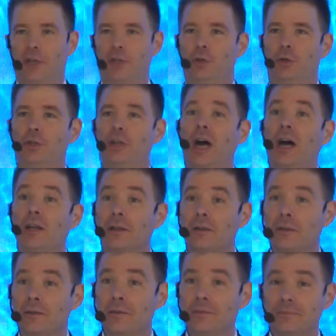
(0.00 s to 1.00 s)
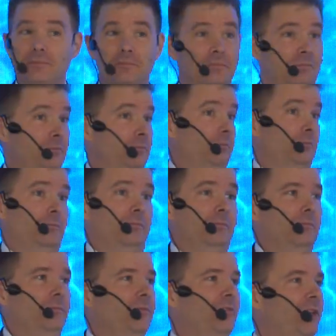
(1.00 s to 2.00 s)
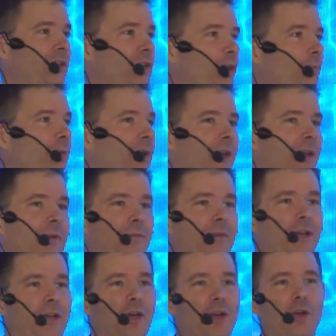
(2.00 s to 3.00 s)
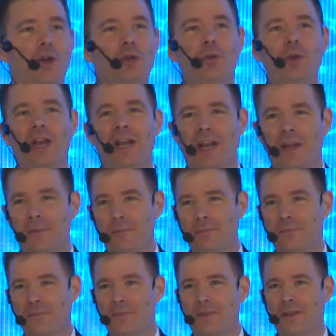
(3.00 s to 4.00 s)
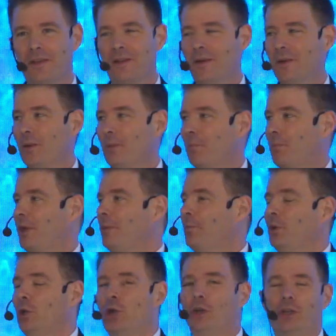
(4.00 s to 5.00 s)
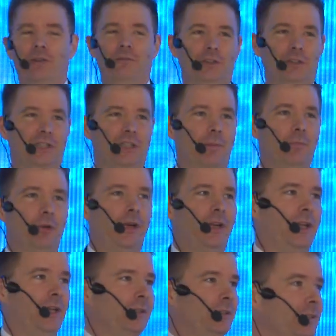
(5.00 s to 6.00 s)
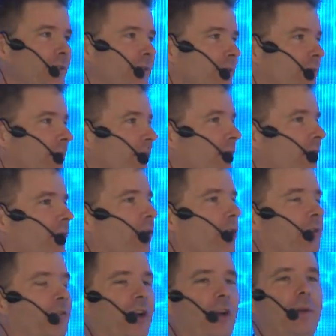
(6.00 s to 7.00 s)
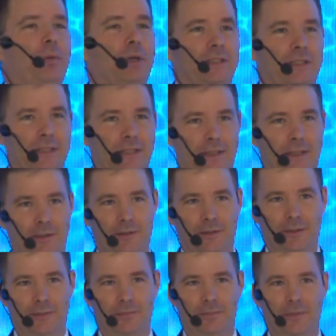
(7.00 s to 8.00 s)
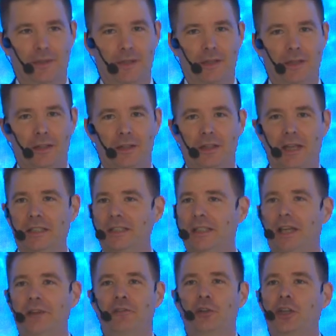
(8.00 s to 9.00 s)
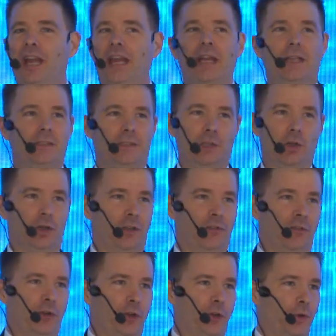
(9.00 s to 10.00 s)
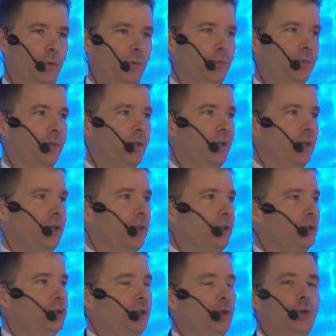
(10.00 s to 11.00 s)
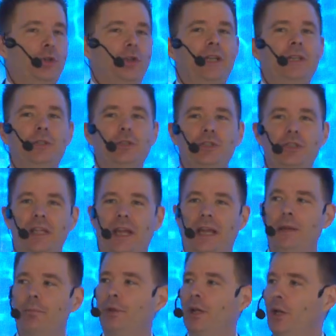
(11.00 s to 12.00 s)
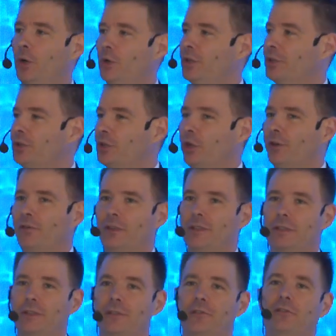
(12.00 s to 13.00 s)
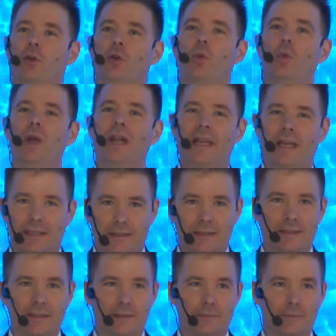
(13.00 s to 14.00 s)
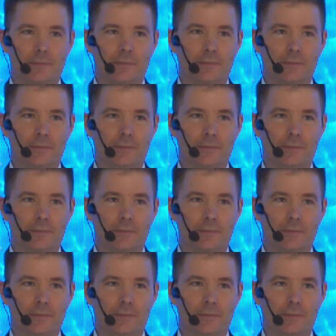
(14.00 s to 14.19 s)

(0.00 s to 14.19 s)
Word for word: Then you're done. Fait accompli. Not really. People looking for submarines are very persistent. They stay for days looking for you. So you need to stay below the surface for weeks.